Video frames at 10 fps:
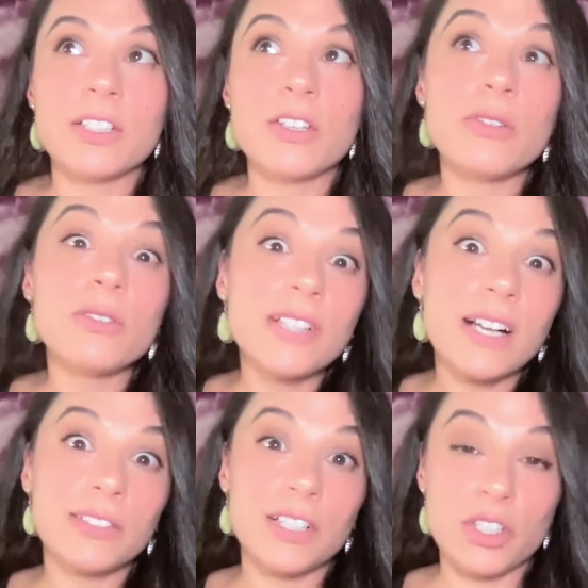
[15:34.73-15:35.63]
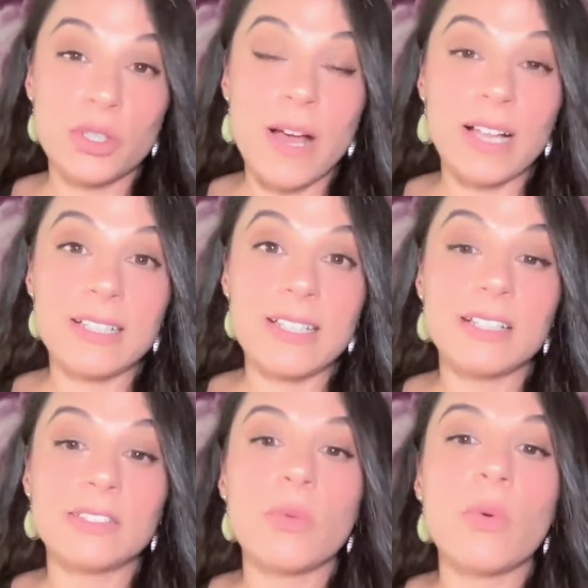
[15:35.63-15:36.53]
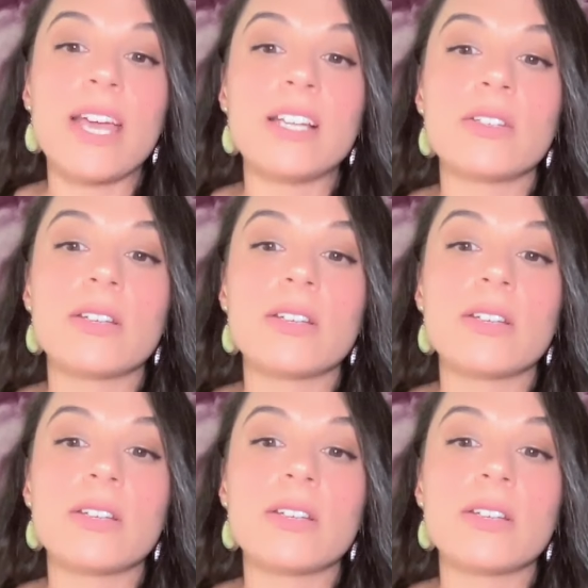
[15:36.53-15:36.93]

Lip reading: and use our sensuality as a way to